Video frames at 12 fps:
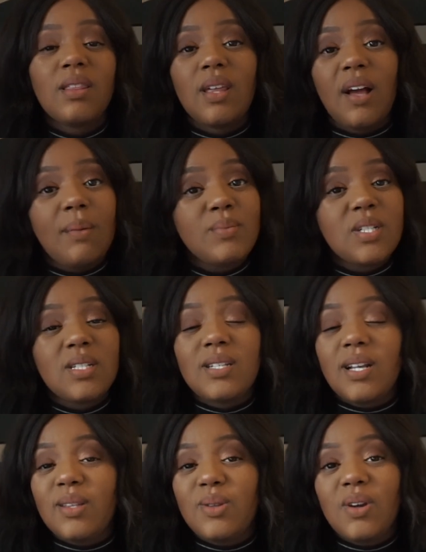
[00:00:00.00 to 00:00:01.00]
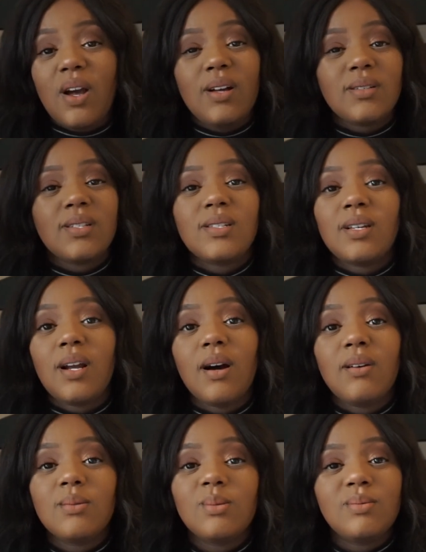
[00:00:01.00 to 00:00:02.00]
I'm just telling you guys, it's the
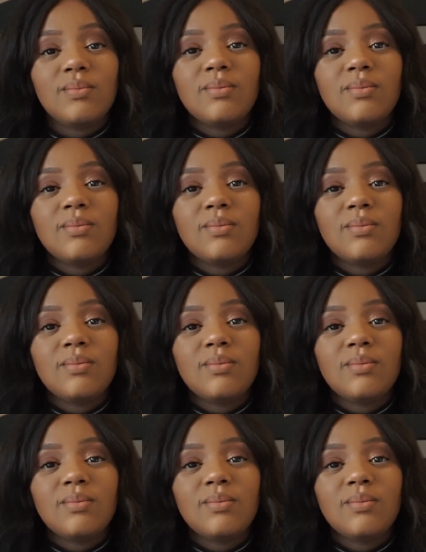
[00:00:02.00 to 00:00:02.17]
GOAT.